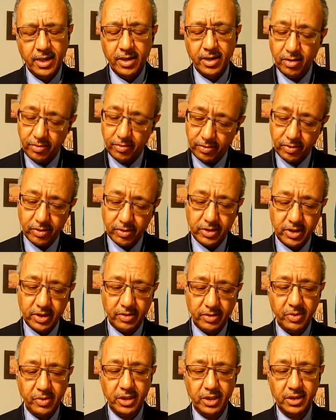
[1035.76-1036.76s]
Of course, I've
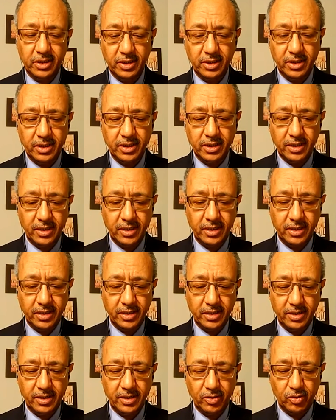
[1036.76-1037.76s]
mentioned
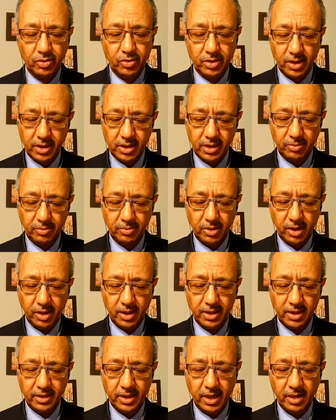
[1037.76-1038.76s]
Ustaz Abdel
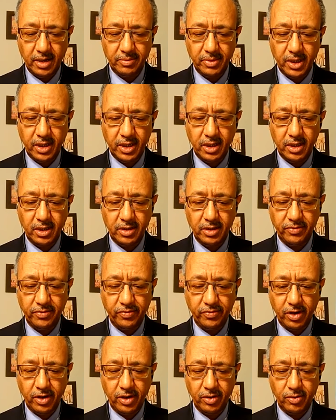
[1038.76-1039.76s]
Qadir Hamdan and
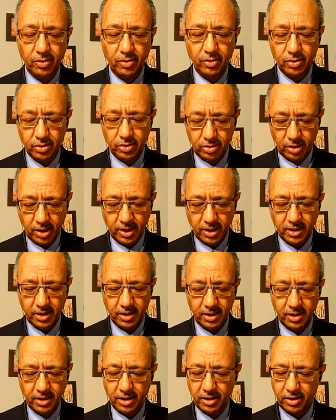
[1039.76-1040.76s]
Frau Ursula.
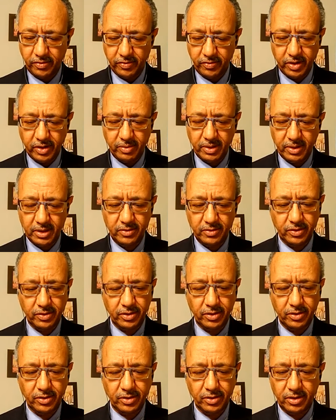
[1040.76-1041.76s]
Thank you very much for
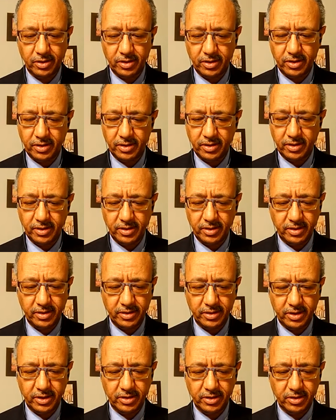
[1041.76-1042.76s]
your
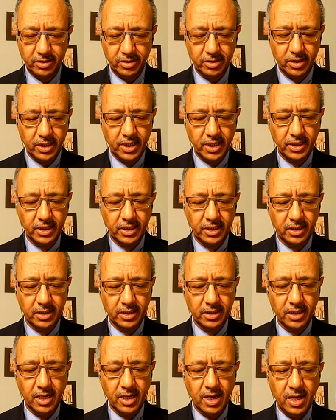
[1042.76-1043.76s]
generous
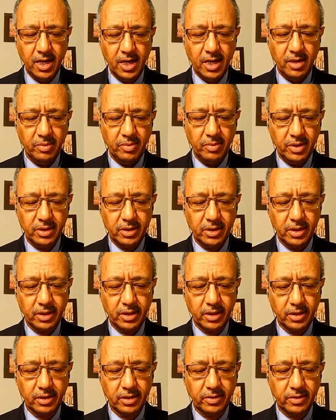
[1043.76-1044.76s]
donations. Mr.
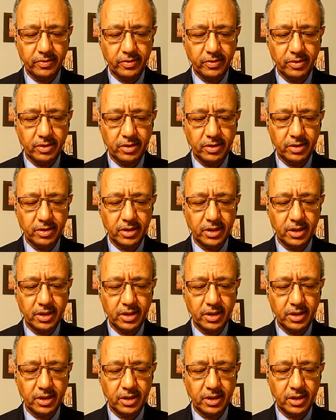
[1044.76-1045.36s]
Christopher